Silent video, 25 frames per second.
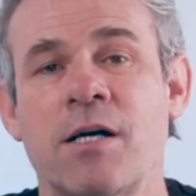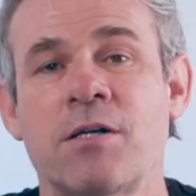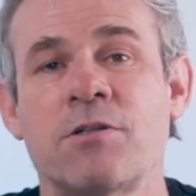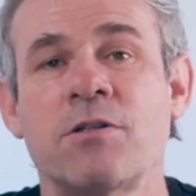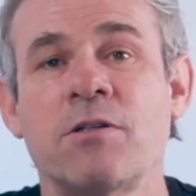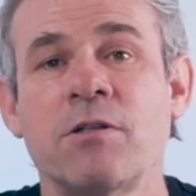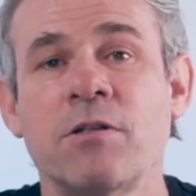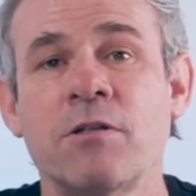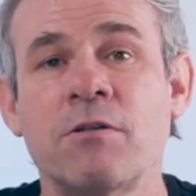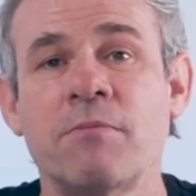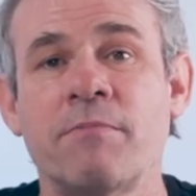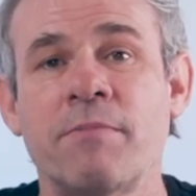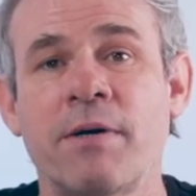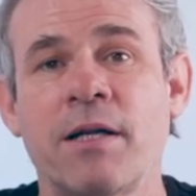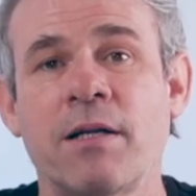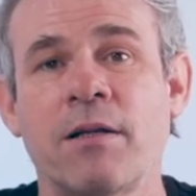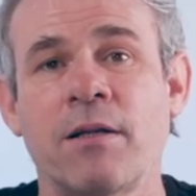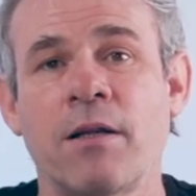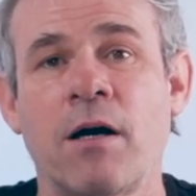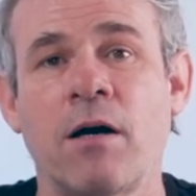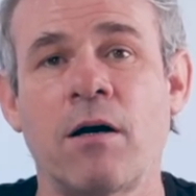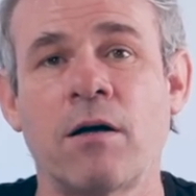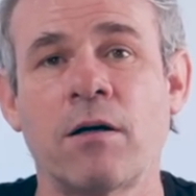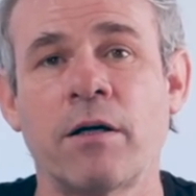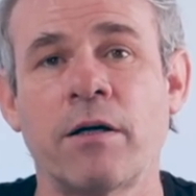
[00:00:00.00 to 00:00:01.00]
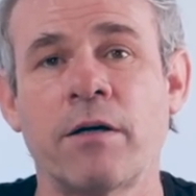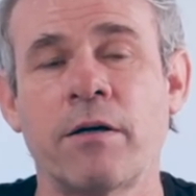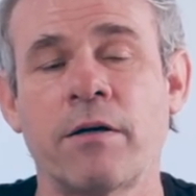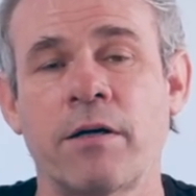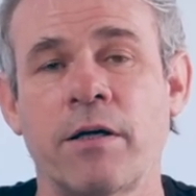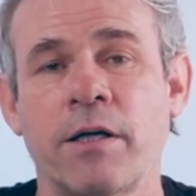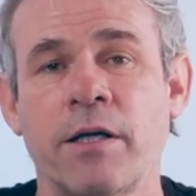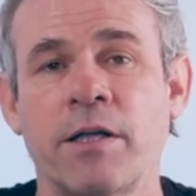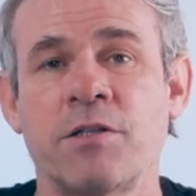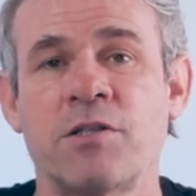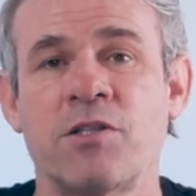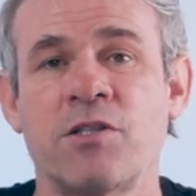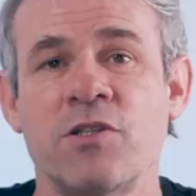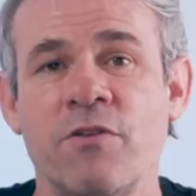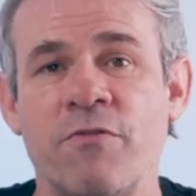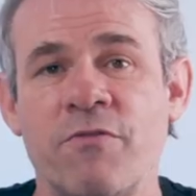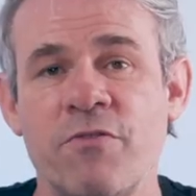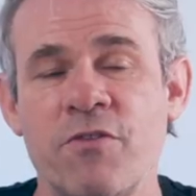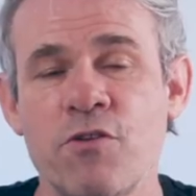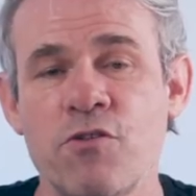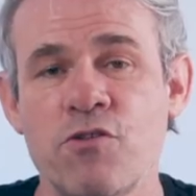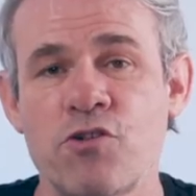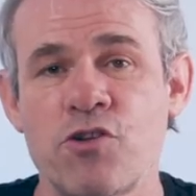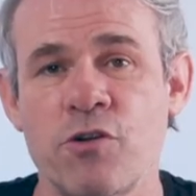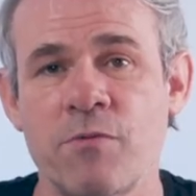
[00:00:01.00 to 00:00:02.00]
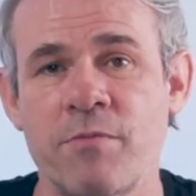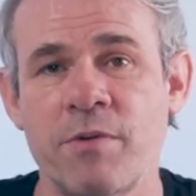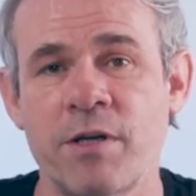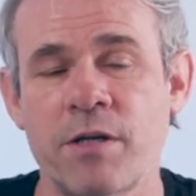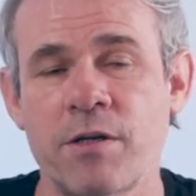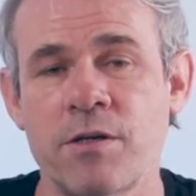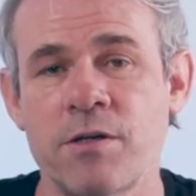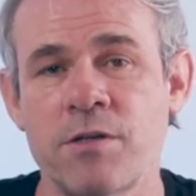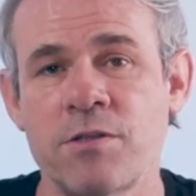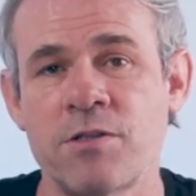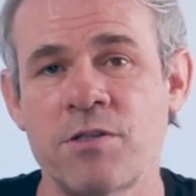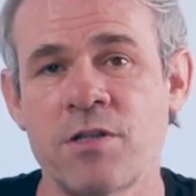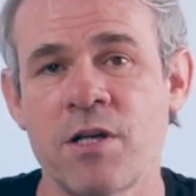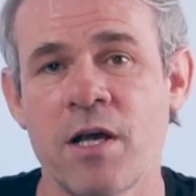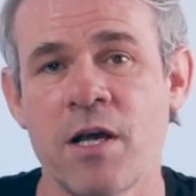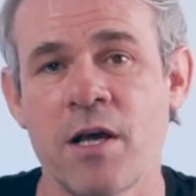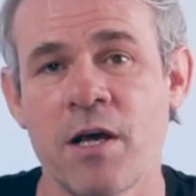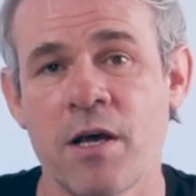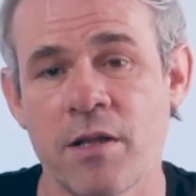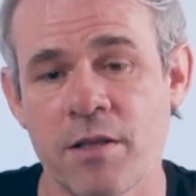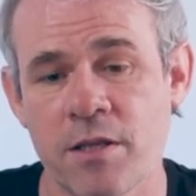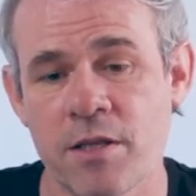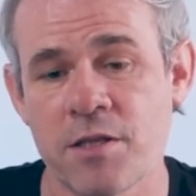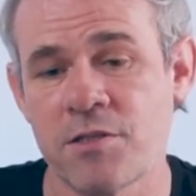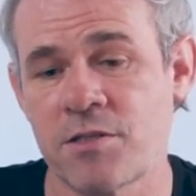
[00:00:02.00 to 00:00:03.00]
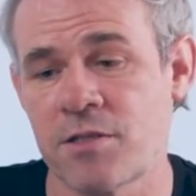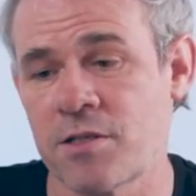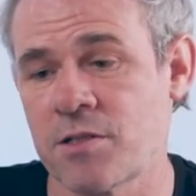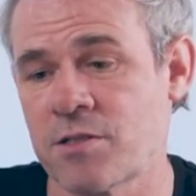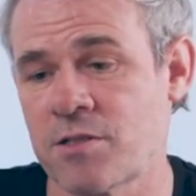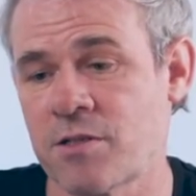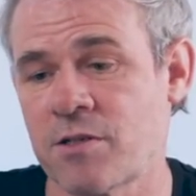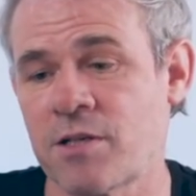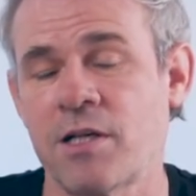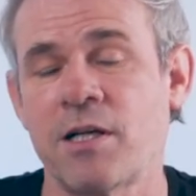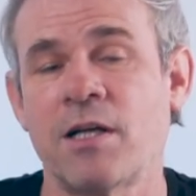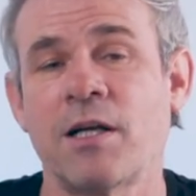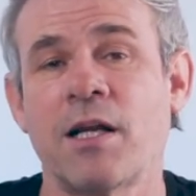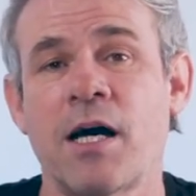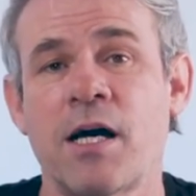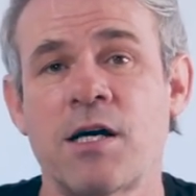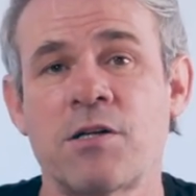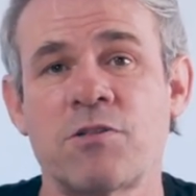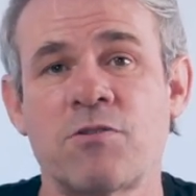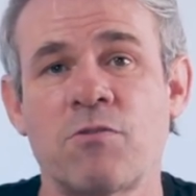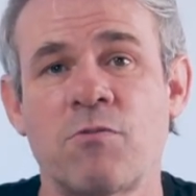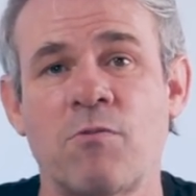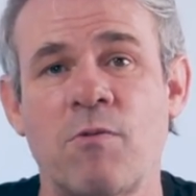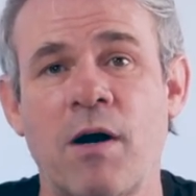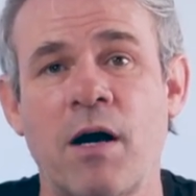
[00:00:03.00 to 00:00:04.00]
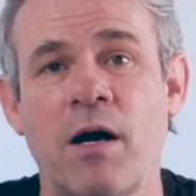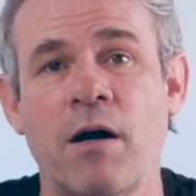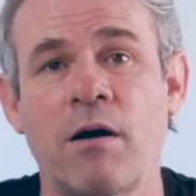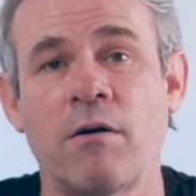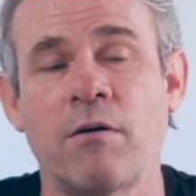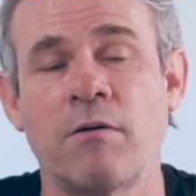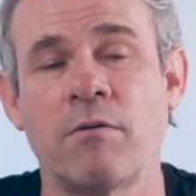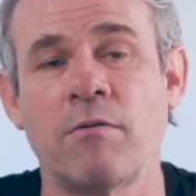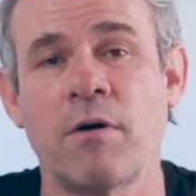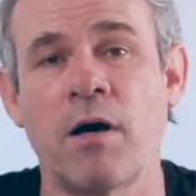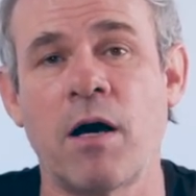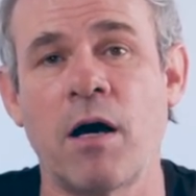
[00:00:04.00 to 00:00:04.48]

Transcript: last a little bit longer into the future because these things are going to last a while,